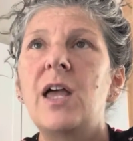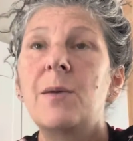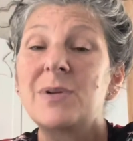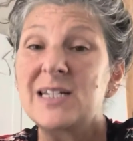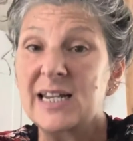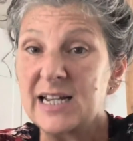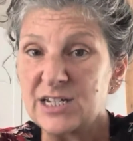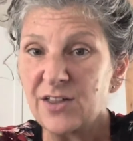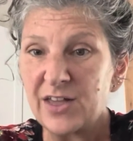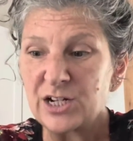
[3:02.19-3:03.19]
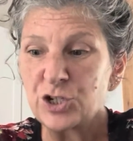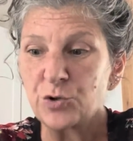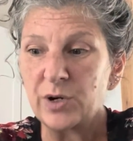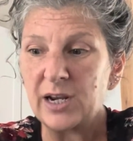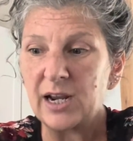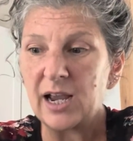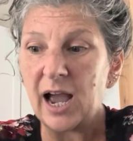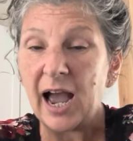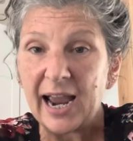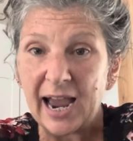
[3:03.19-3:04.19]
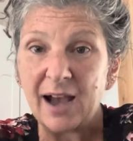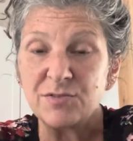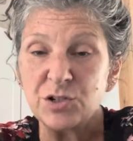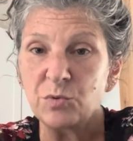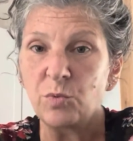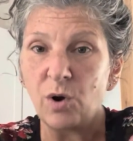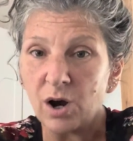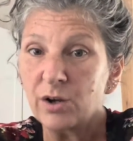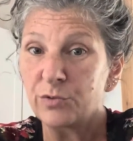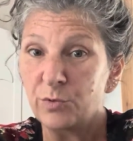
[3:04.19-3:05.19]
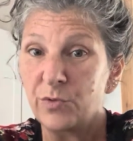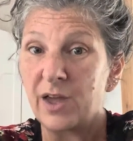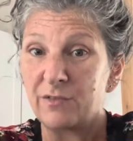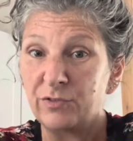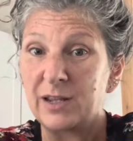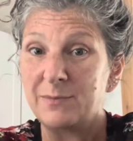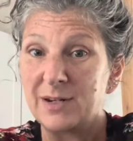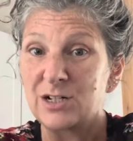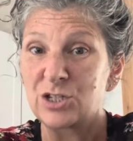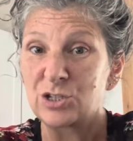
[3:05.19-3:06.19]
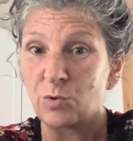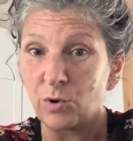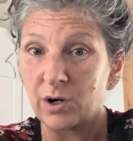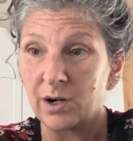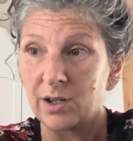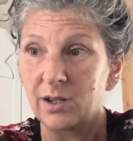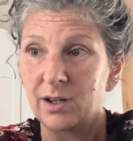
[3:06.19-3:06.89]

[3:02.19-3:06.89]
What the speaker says: But to get to that tree, I have to walk through that flaming sword.